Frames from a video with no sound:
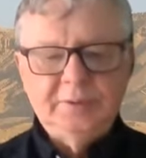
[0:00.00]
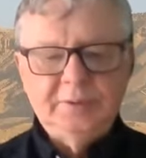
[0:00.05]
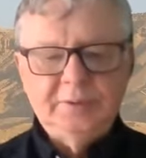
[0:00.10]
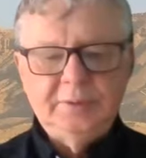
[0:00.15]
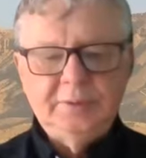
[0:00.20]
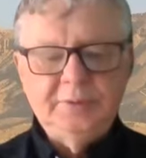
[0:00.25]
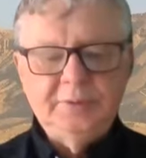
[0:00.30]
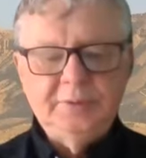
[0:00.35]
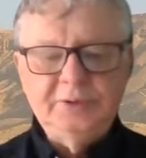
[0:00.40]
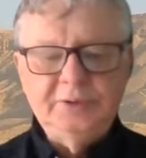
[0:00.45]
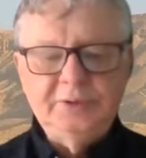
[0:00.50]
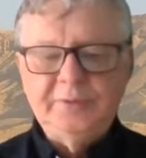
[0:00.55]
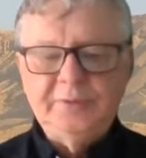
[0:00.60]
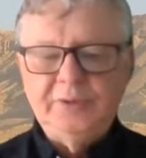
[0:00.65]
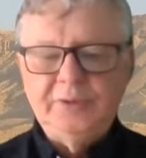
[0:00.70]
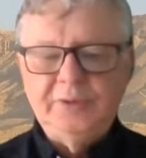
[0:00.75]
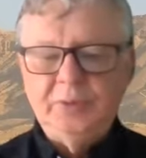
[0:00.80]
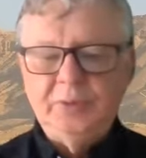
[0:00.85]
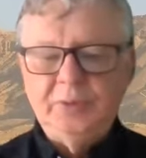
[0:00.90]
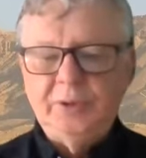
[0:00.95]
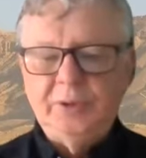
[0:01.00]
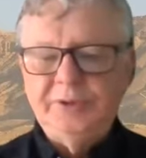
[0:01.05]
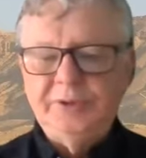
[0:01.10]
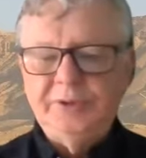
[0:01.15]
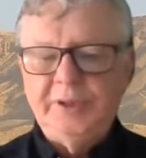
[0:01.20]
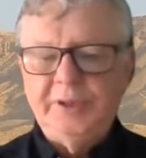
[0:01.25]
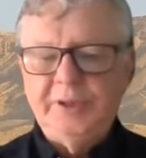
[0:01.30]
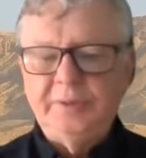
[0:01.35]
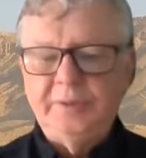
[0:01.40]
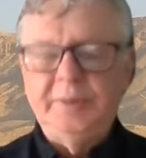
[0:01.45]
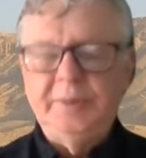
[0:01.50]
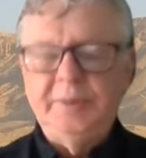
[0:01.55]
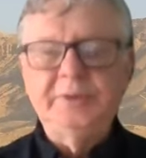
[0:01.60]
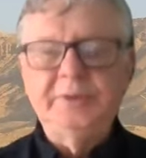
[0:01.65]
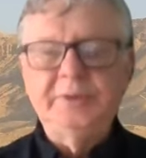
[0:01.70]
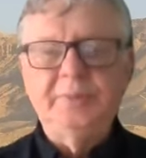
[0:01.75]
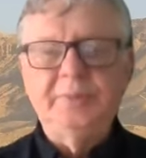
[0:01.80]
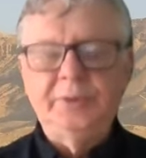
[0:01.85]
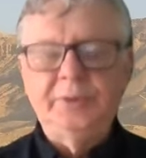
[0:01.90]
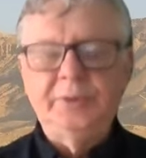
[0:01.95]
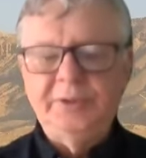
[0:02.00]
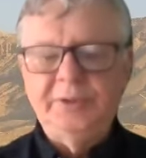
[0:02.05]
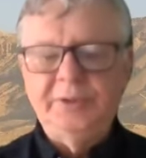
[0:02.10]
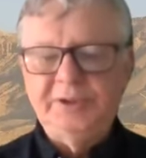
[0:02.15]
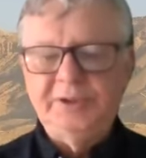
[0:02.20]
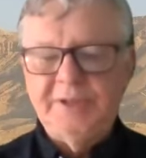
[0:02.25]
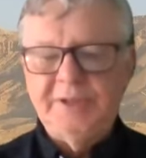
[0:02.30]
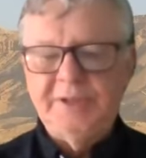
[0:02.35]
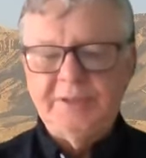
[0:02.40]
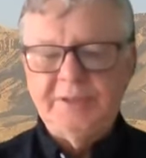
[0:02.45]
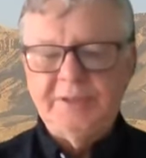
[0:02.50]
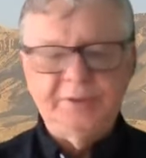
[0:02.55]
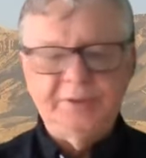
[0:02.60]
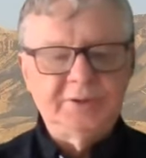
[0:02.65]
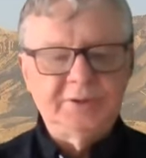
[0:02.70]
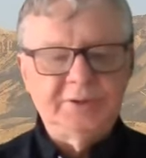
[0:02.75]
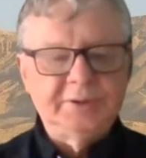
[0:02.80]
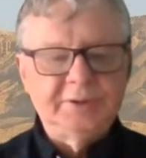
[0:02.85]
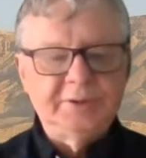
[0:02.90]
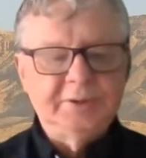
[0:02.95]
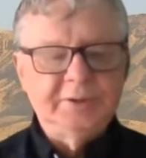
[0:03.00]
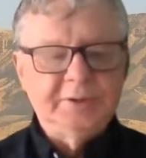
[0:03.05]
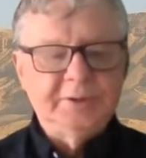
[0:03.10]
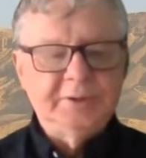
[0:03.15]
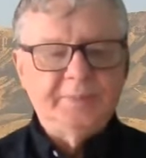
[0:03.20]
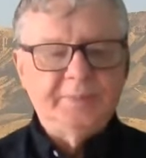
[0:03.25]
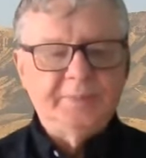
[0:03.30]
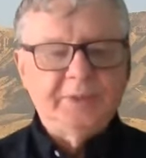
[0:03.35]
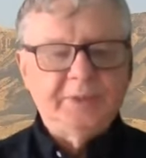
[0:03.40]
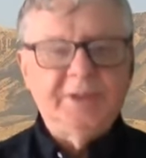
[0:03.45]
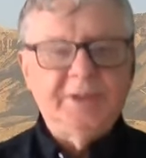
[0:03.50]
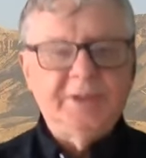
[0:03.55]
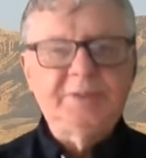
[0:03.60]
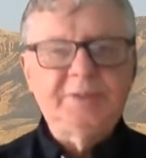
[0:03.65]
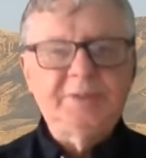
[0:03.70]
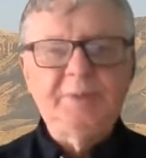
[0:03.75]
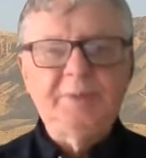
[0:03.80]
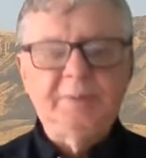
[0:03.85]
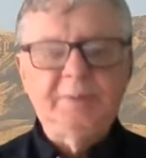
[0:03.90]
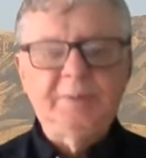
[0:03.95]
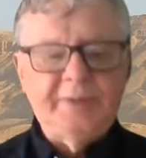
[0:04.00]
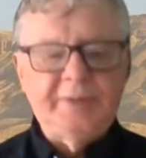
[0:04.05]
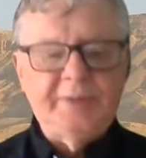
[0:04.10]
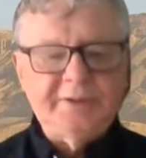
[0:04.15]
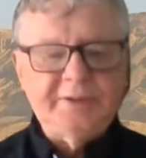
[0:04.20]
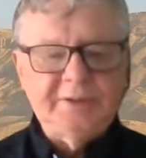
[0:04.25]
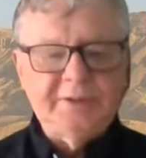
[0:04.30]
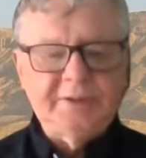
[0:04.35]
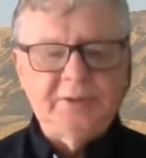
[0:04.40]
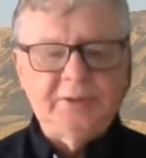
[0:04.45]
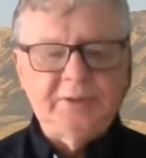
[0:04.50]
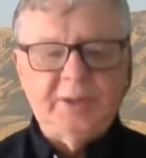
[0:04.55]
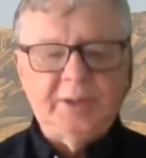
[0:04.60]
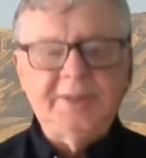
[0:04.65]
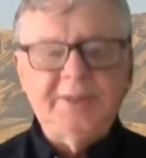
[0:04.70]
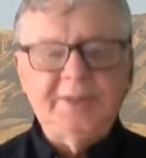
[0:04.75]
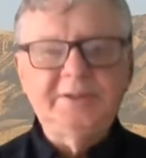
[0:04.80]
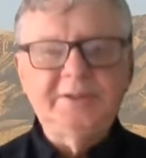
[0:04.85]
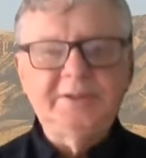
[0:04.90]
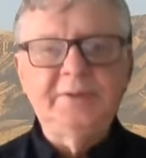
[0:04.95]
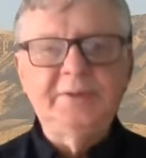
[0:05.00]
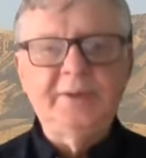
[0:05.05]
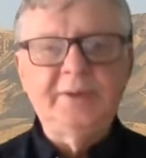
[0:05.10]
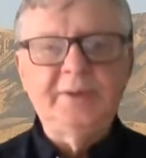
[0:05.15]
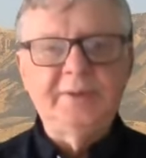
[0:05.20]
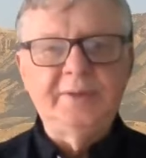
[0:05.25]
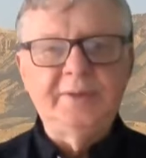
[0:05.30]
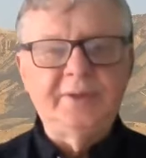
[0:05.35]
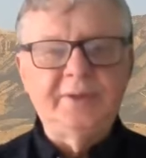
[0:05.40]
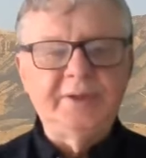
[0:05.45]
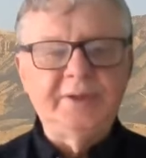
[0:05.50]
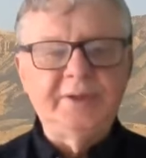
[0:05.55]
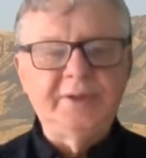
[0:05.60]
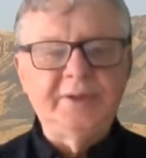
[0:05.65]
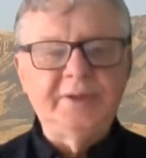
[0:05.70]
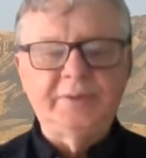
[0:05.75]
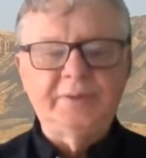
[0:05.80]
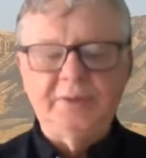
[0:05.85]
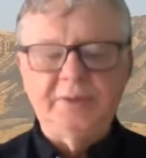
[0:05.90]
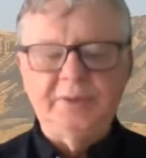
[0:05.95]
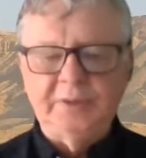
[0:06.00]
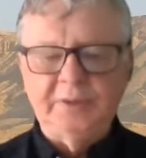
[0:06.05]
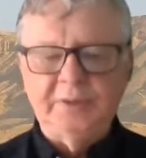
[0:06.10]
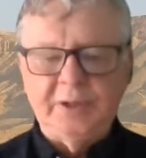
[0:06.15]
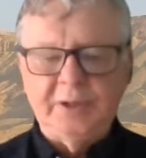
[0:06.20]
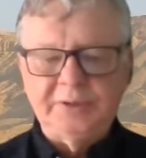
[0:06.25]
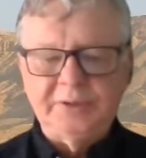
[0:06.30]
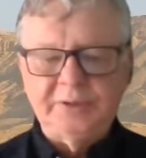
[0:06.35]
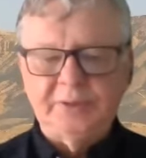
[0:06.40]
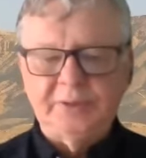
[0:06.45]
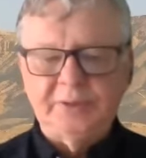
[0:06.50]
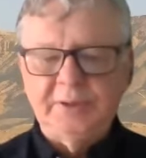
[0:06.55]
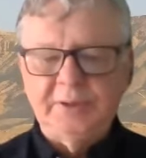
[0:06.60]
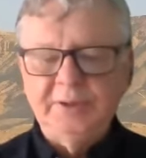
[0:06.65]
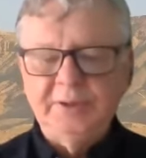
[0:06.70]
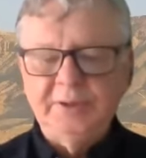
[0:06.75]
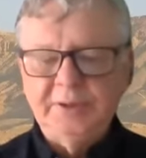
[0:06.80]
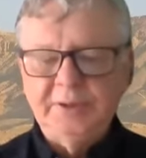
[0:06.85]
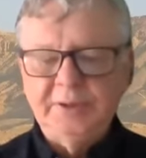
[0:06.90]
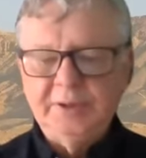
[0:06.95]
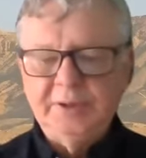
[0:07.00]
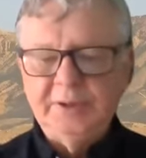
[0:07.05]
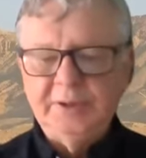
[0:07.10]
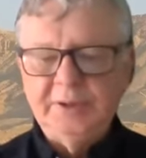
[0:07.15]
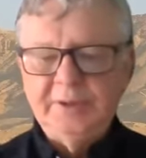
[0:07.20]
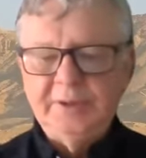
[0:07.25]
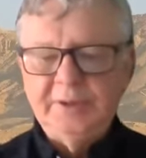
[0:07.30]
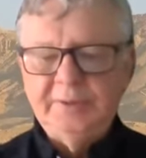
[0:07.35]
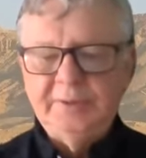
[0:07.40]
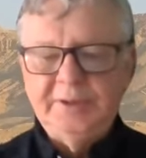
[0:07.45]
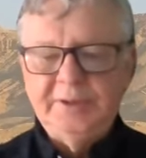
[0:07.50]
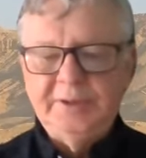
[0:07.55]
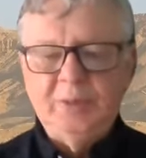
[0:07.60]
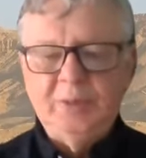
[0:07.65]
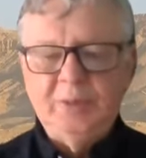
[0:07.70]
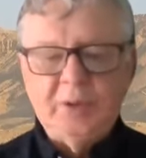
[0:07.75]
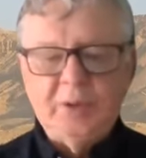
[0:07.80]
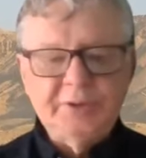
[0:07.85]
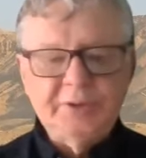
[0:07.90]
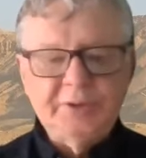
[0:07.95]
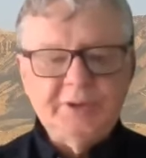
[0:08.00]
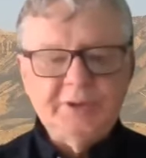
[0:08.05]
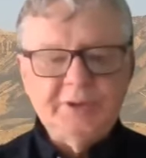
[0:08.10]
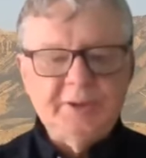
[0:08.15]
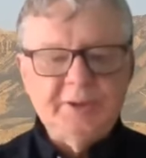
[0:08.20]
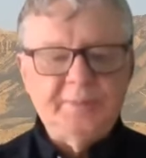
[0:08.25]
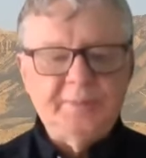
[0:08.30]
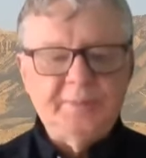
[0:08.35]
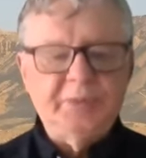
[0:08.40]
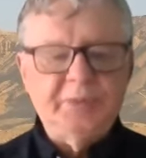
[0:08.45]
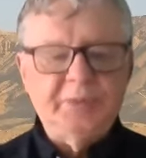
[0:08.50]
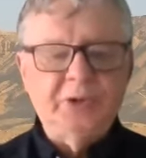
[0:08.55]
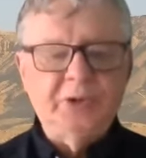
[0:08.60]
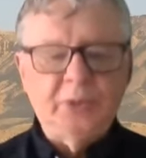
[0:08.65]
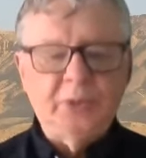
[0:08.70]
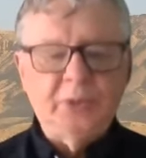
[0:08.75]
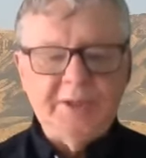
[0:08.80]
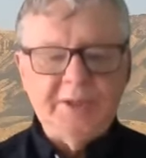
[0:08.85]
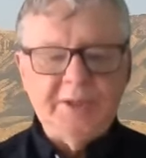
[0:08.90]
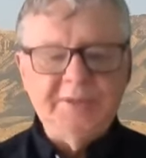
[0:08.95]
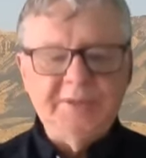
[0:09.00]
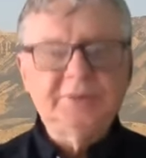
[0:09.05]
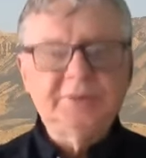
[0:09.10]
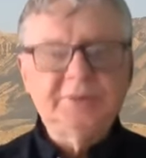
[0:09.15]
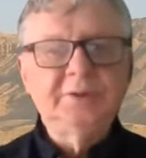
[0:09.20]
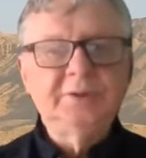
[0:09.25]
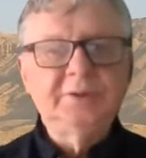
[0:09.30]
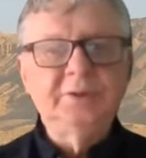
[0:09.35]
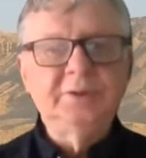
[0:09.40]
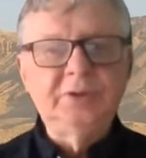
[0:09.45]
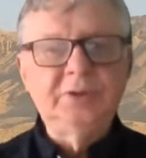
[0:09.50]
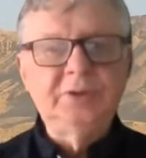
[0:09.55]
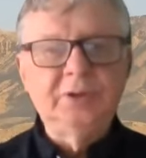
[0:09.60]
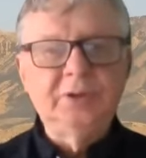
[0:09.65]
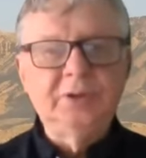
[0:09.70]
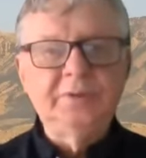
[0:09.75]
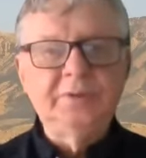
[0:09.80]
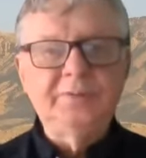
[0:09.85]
And just a few words now about Ammonius Saccas. H.P. Blavatsky writes in the Theosophical Glossary that he was a great and good